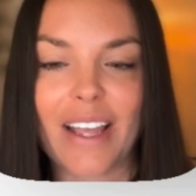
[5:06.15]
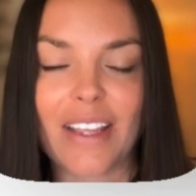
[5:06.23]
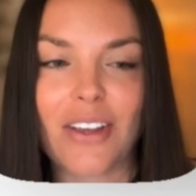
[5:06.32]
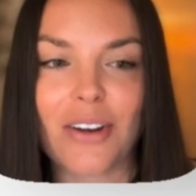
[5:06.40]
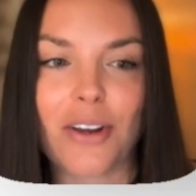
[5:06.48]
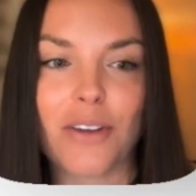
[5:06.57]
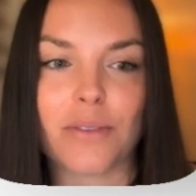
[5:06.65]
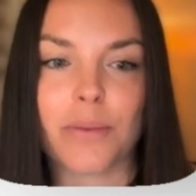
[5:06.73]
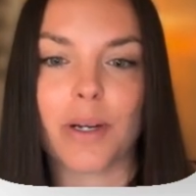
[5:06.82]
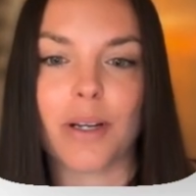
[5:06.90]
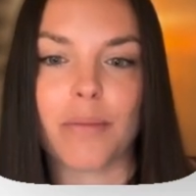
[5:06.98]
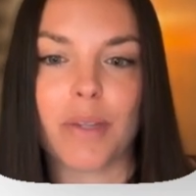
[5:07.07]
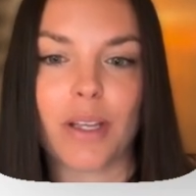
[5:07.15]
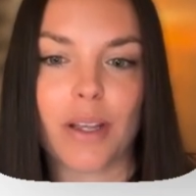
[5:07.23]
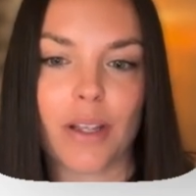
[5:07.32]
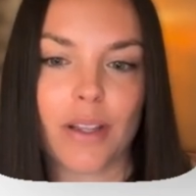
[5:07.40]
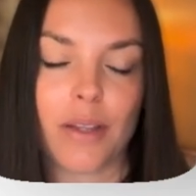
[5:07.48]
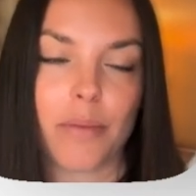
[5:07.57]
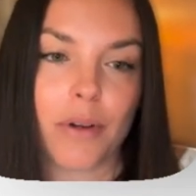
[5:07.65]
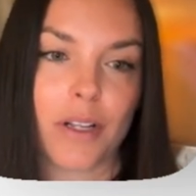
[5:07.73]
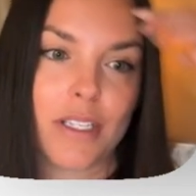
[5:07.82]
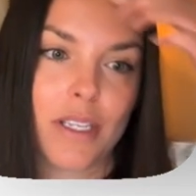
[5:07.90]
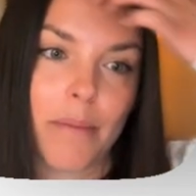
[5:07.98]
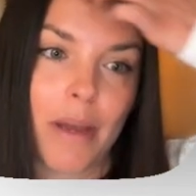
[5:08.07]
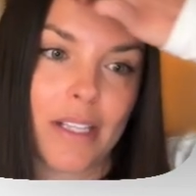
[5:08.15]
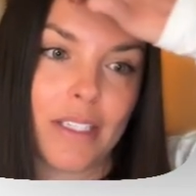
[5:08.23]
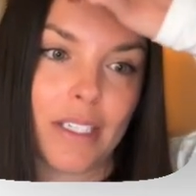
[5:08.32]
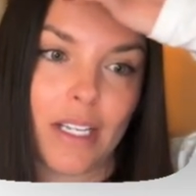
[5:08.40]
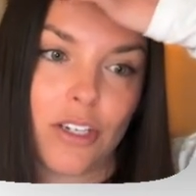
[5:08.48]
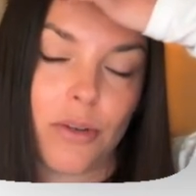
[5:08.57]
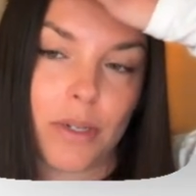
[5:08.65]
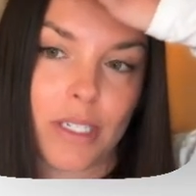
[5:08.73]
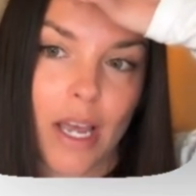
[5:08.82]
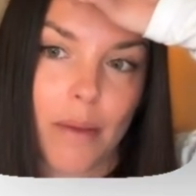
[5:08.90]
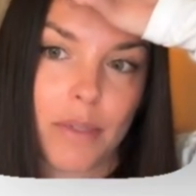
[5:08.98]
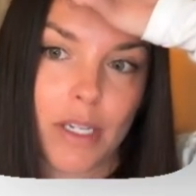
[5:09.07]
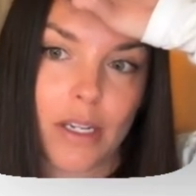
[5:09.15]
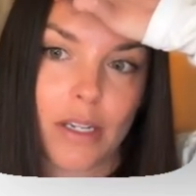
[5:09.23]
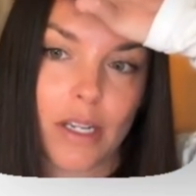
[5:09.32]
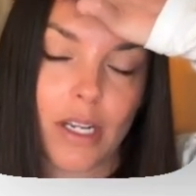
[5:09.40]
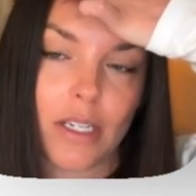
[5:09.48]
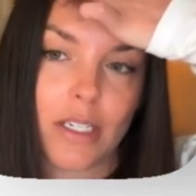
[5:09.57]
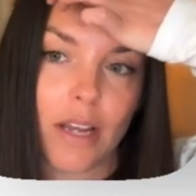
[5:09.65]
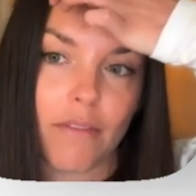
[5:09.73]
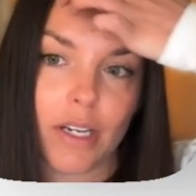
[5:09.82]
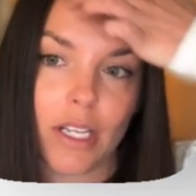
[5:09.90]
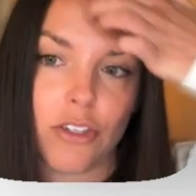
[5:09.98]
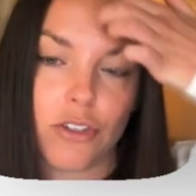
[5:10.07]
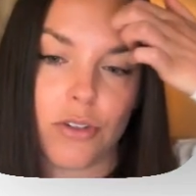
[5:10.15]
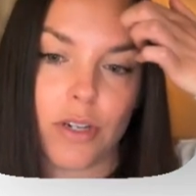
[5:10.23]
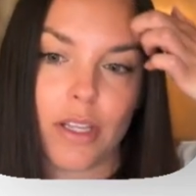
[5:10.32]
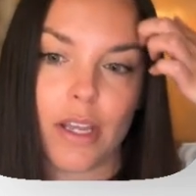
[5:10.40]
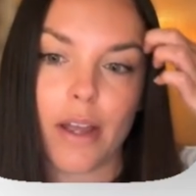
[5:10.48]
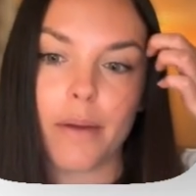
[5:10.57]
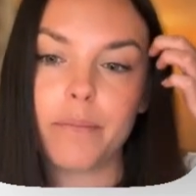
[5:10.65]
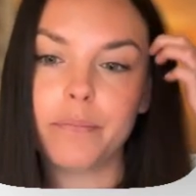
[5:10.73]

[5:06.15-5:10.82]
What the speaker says: you can overwhelm the body's capacity to adapt and have an injury there.